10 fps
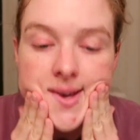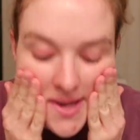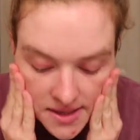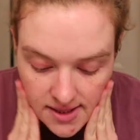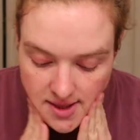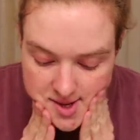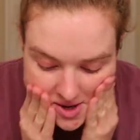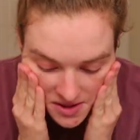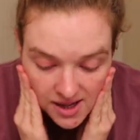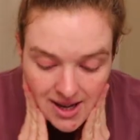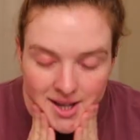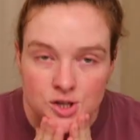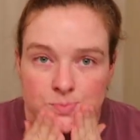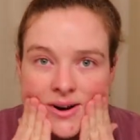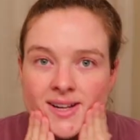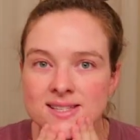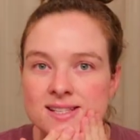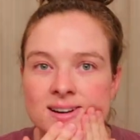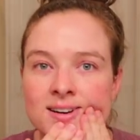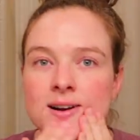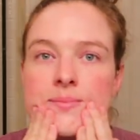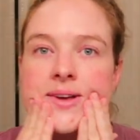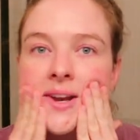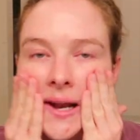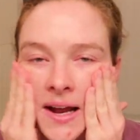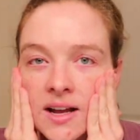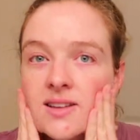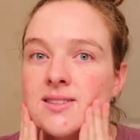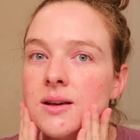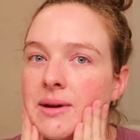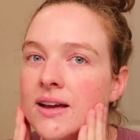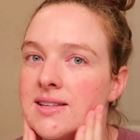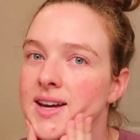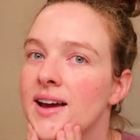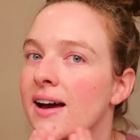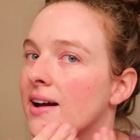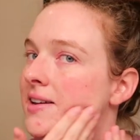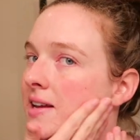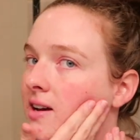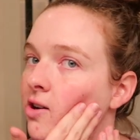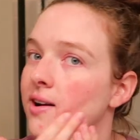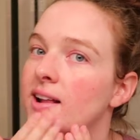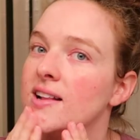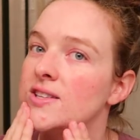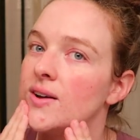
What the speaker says: It is, I think, called the Age Bright Serum, and it has some anti-acne ingredients.